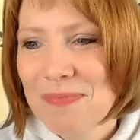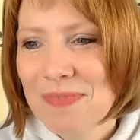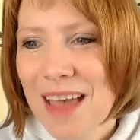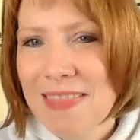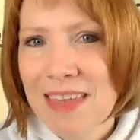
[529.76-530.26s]

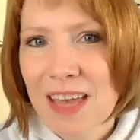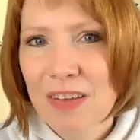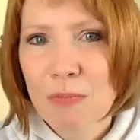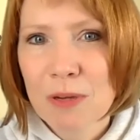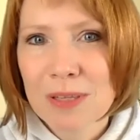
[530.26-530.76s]

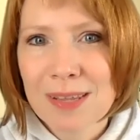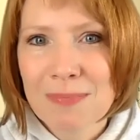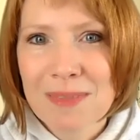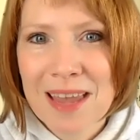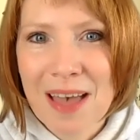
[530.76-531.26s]
I've put
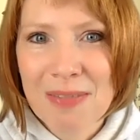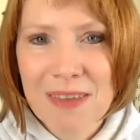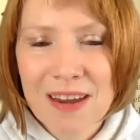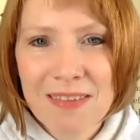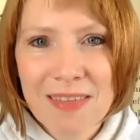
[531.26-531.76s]
something out
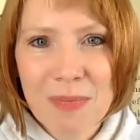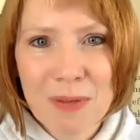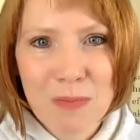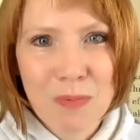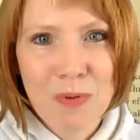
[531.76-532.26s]
there that
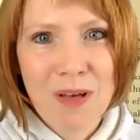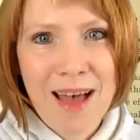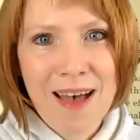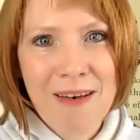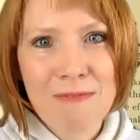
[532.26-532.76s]
people
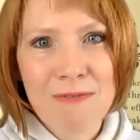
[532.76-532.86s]
have